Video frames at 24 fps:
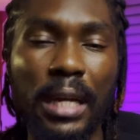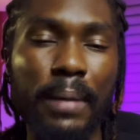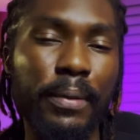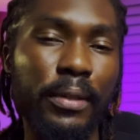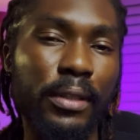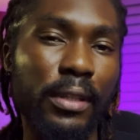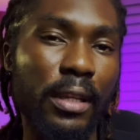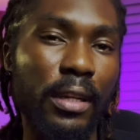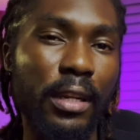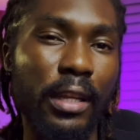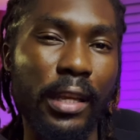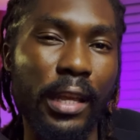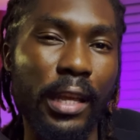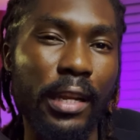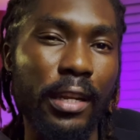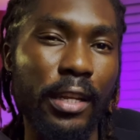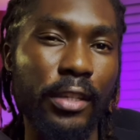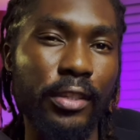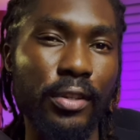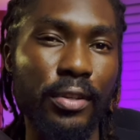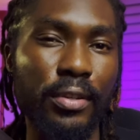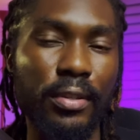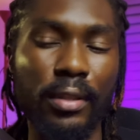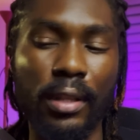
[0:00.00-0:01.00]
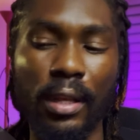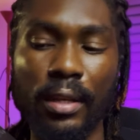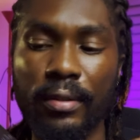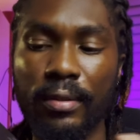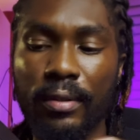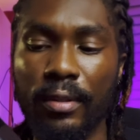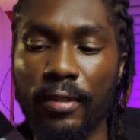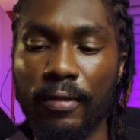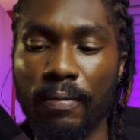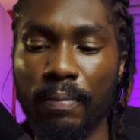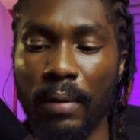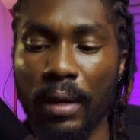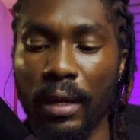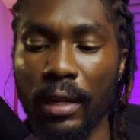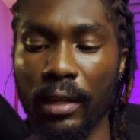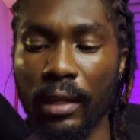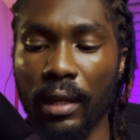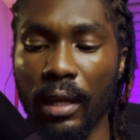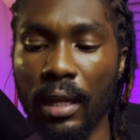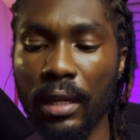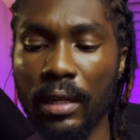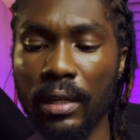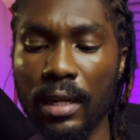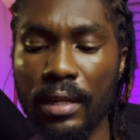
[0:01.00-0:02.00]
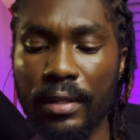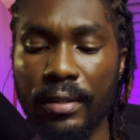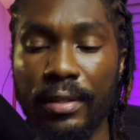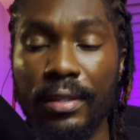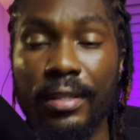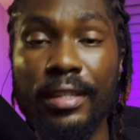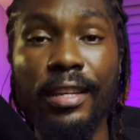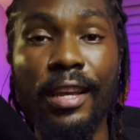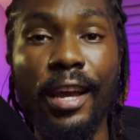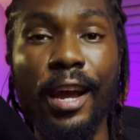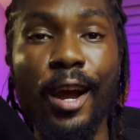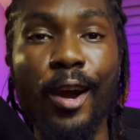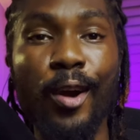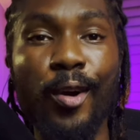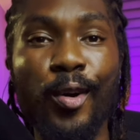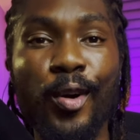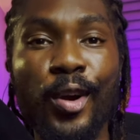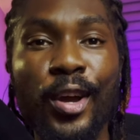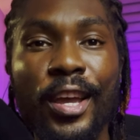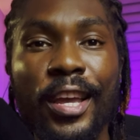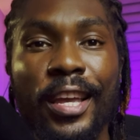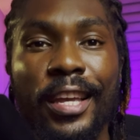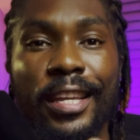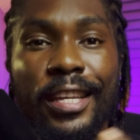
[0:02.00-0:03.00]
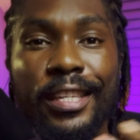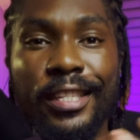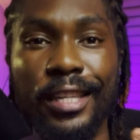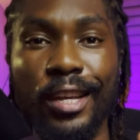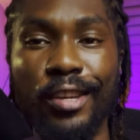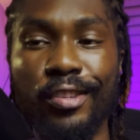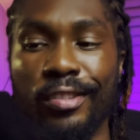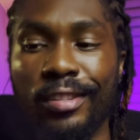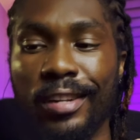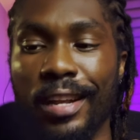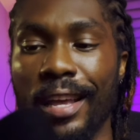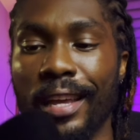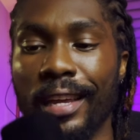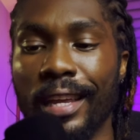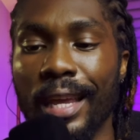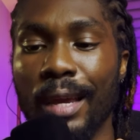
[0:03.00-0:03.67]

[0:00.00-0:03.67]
But then again, let's just test this mic and let's see how it sounds like,